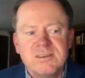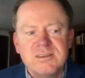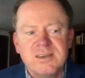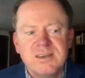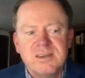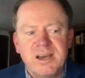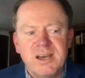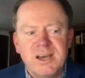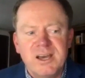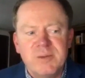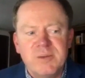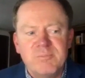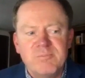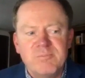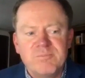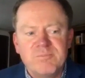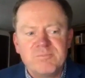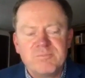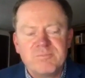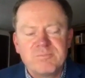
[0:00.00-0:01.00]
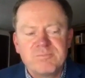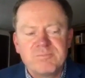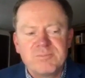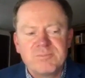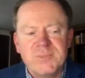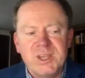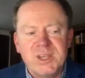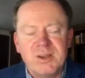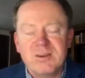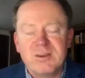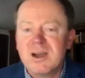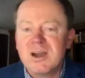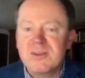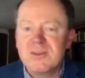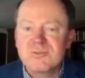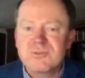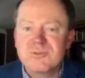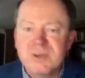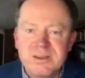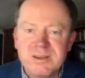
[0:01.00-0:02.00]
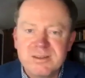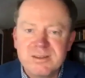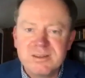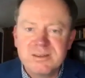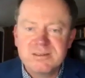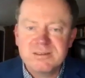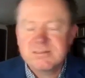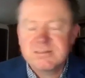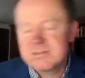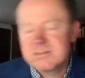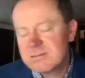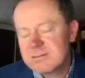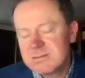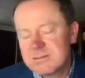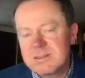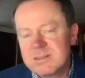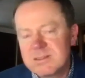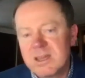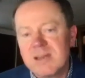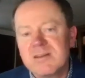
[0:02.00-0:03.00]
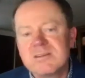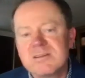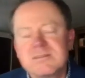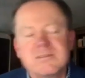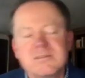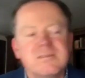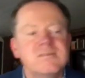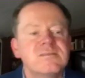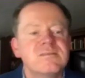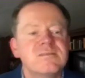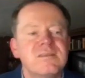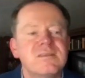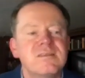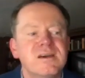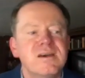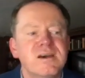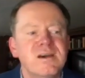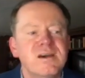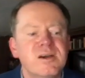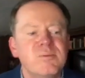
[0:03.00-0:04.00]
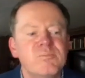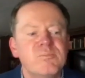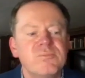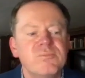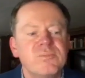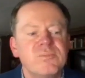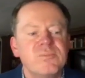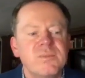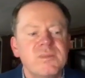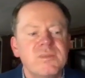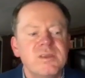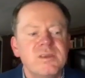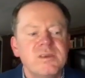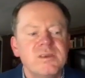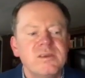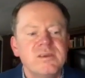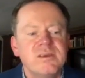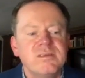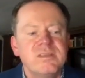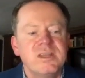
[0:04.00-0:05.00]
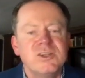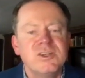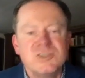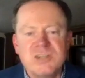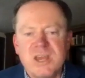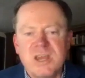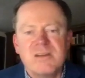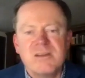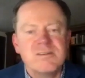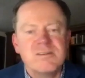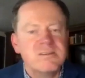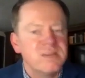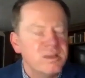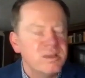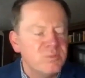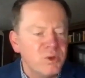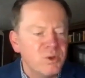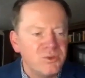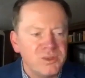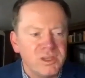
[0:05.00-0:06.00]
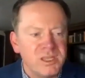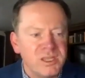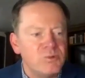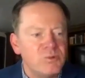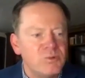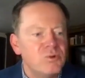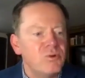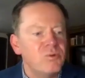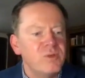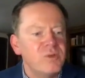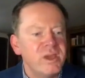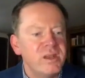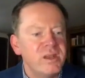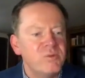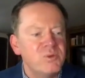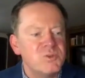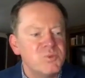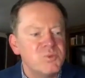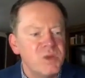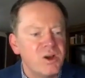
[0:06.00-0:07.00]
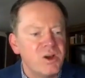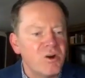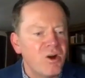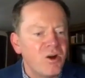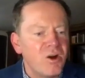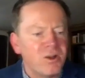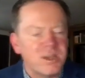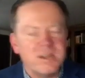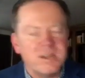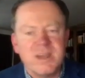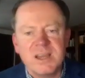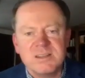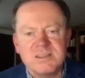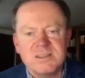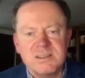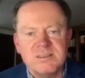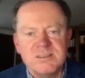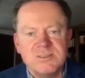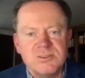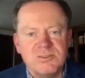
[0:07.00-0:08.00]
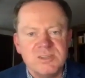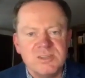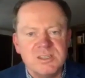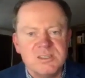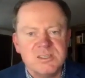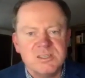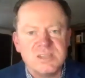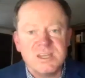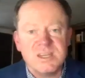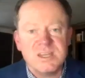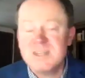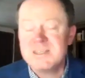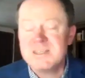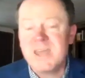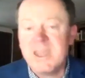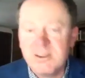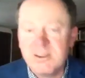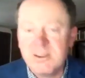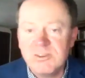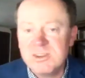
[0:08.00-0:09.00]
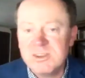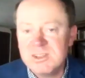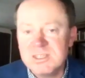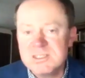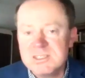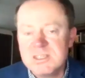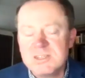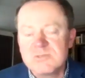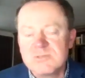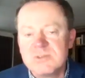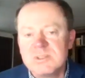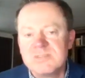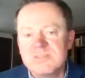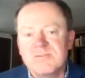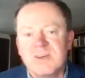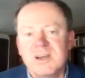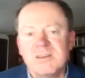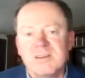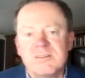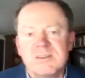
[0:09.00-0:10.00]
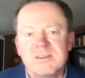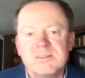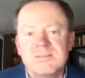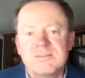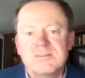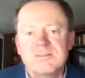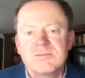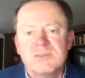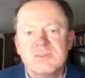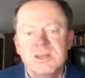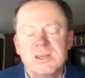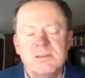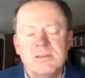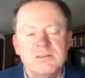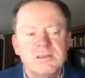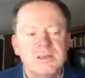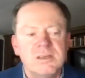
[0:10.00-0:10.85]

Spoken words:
contrary to Harrison, that is shared and multilingual, and in which we are all connected to these and entangled in these histories of violence, right?